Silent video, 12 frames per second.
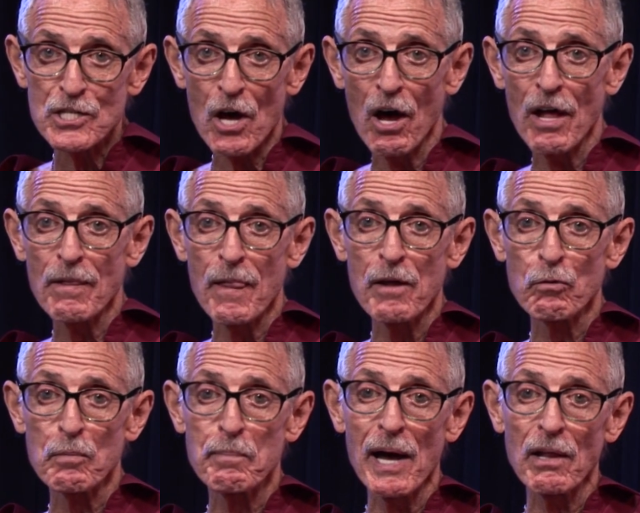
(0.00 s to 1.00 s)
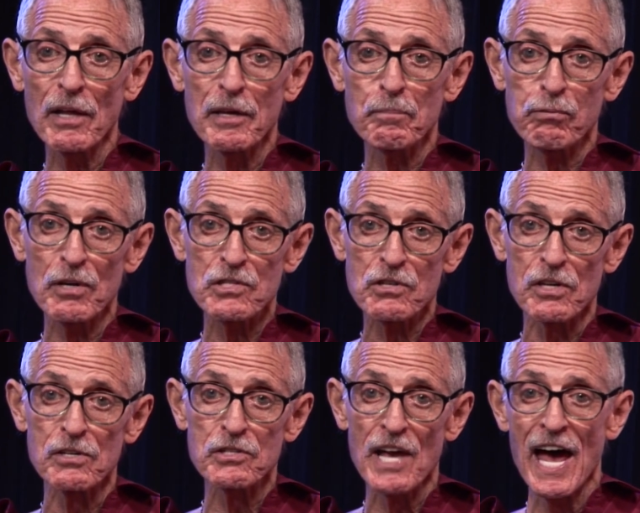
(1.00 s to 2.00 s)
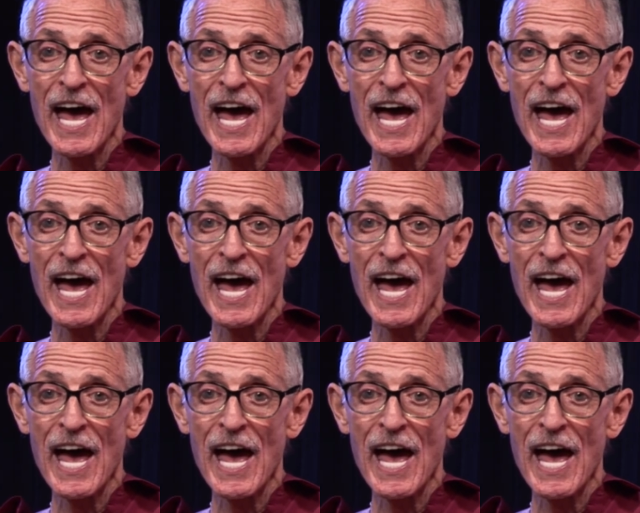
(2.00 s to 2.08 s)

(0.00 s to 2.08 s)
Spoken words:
on the rebelling prisoners